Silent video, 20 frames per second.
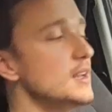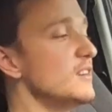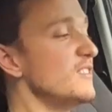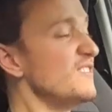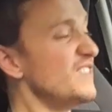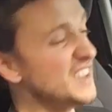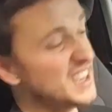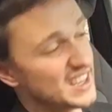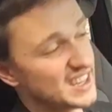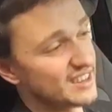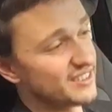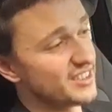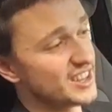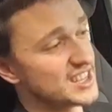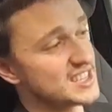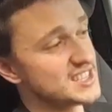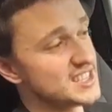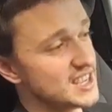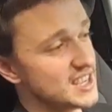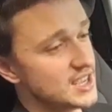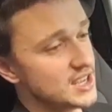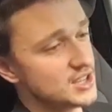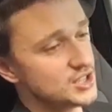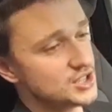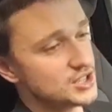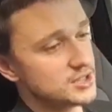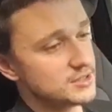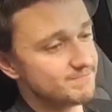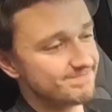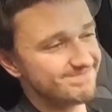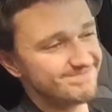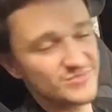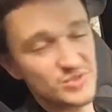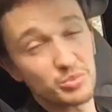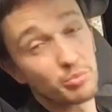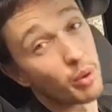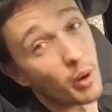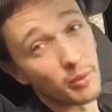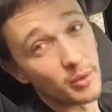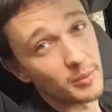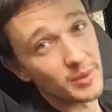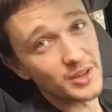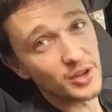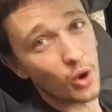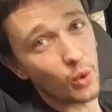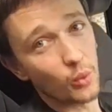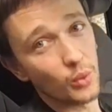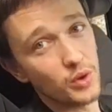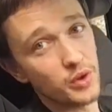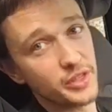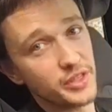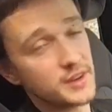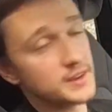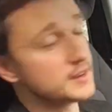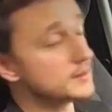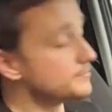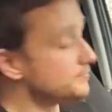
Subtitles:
Vehicle of this age, it's probably not worth it.